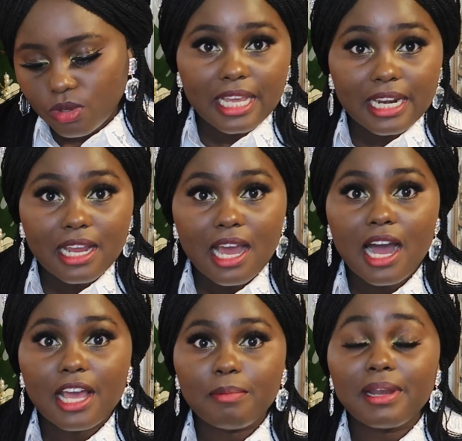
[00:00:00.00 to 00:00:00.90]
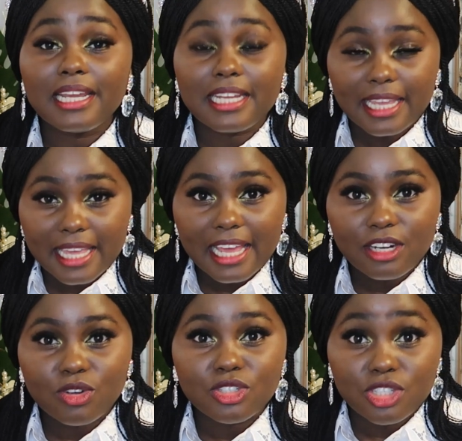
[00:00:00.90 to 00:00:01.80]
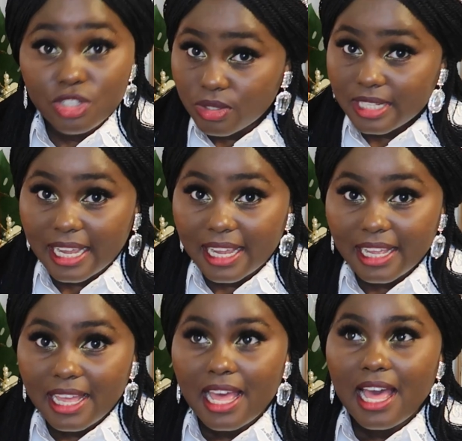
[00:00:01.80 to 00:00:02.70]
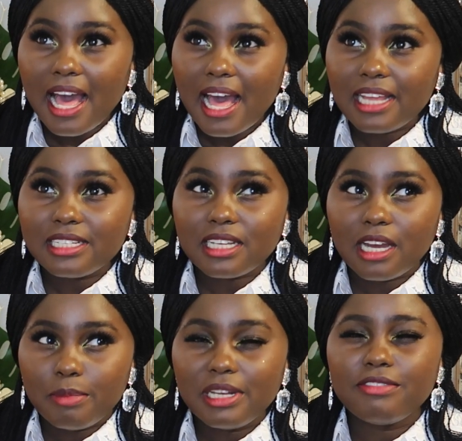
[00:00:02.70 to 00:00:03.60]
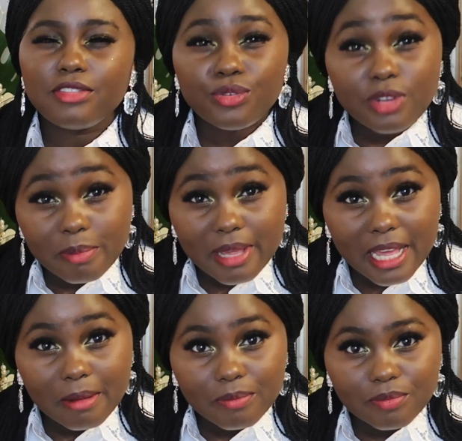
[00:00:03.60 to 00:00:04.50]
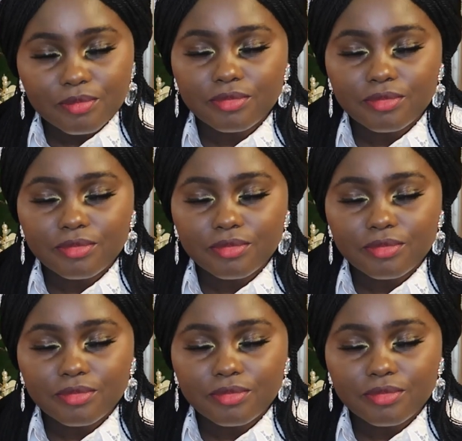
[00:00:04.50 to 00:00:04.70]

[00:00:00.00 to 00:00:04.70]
Then I applied again on Tuesday at, I believe, 3 p.m.